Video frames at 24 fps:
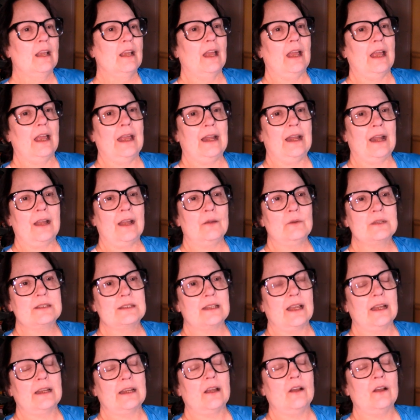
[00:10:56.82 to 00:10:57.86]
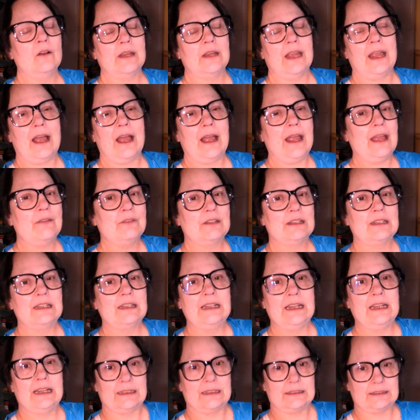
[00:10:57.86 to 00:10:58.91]
And I was like, okay, I have a
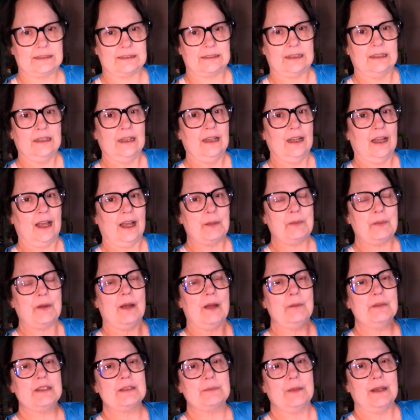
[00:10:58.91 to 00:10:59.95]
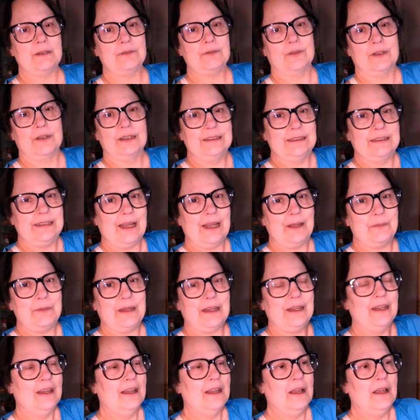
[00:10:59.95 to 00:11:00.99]
list. I promised my friend
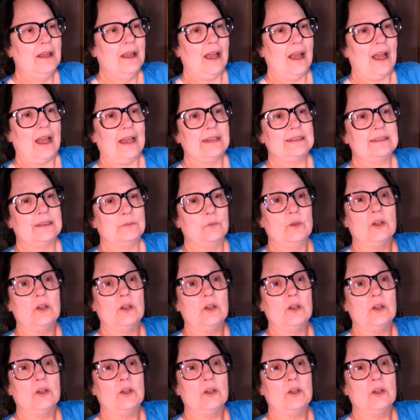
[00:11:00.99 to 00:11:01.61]
Debbie, I said, we're